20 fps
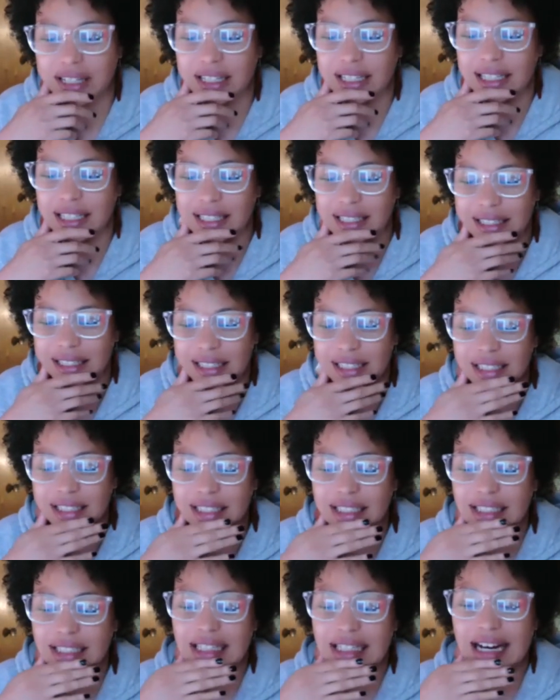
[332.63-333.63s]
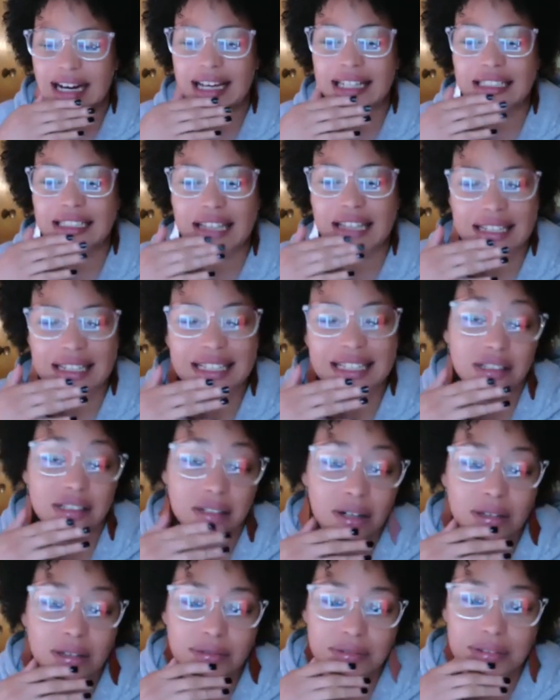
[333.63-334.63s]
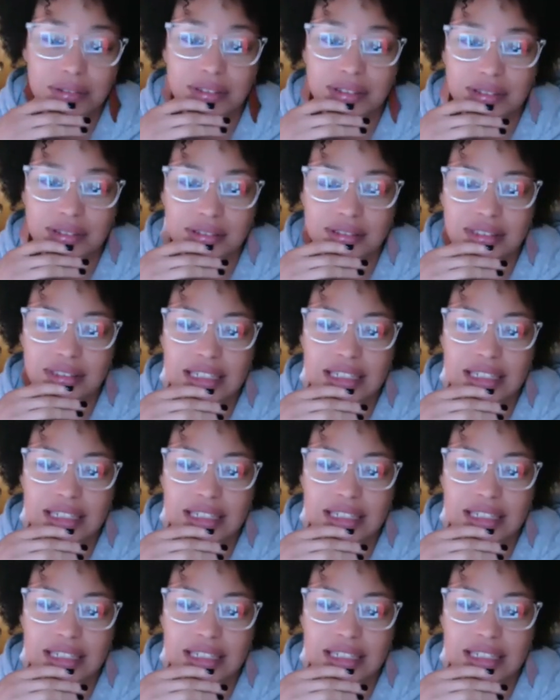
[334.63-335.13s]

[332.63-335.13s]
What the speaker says: and healing and still hopeful.